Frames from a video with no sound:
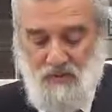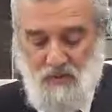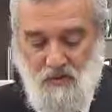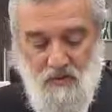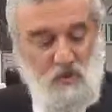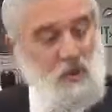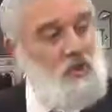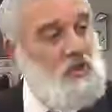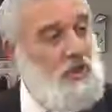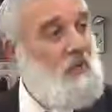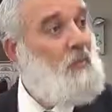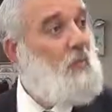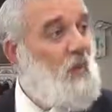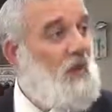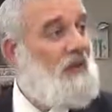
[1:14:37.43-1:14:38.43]
Because
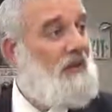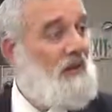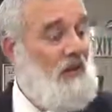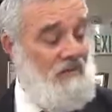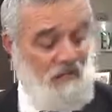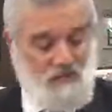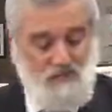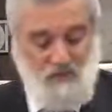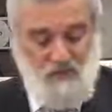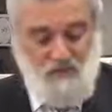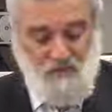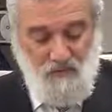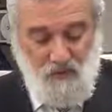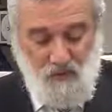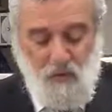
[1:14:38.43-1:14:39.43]
Hashem will deliver.
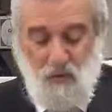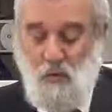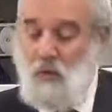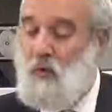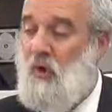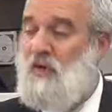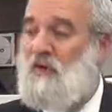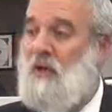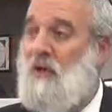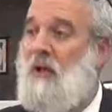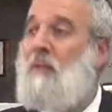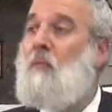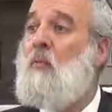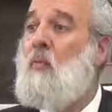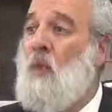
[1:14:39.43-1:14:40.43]
Those who trusted in
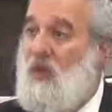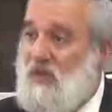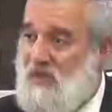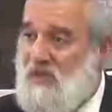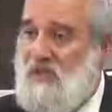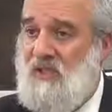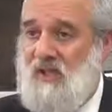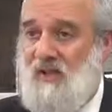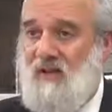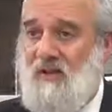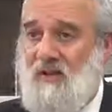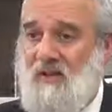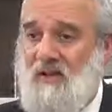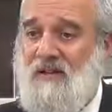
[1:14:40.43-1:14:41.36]
Him will see